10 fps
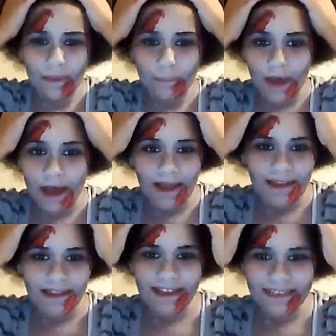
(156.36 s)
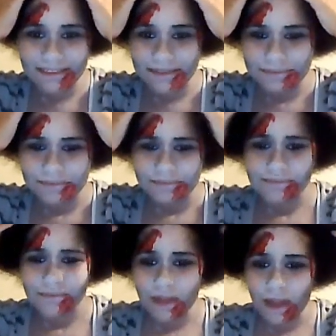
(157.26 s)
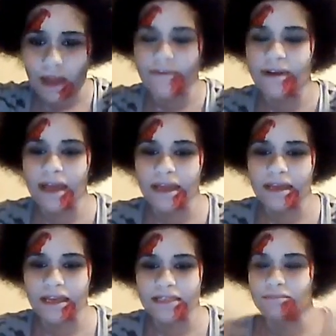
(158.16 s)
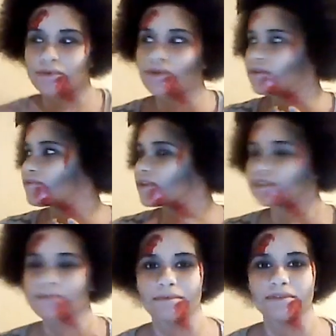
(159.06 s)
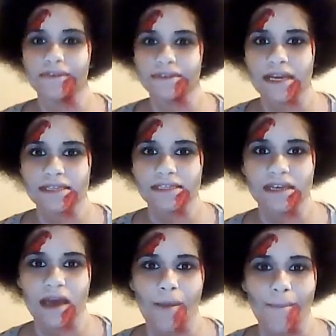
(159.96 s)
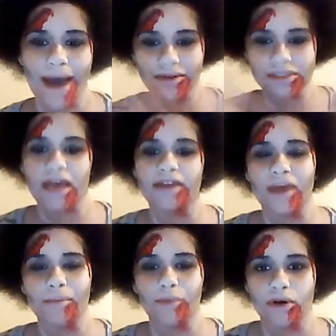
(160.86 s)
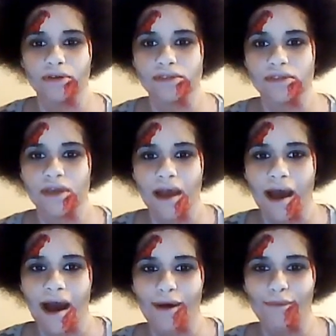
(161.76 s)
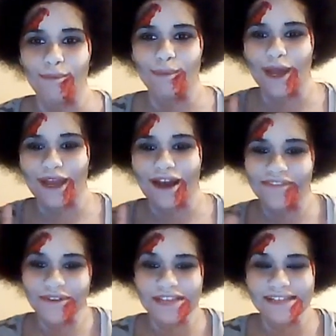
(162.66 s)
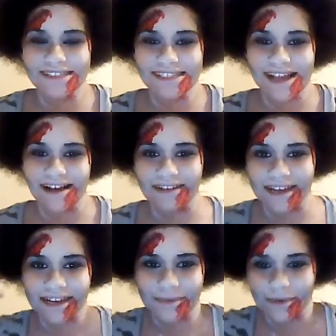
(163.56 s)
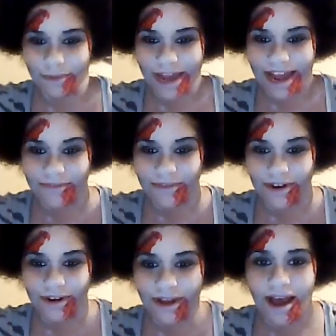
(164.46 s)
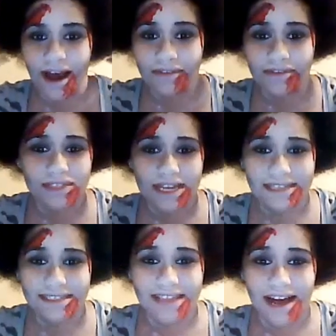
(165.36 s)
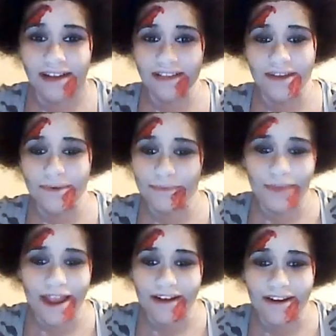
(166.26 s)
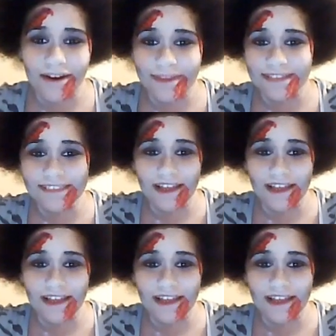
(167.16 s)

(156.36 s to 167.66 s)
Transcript: But like, I feel like it's important for us to be able to feel sexy outside of that box. Like, I feel sexy as hell like with my afro. I feel sexy as hell like with my hairy armpits.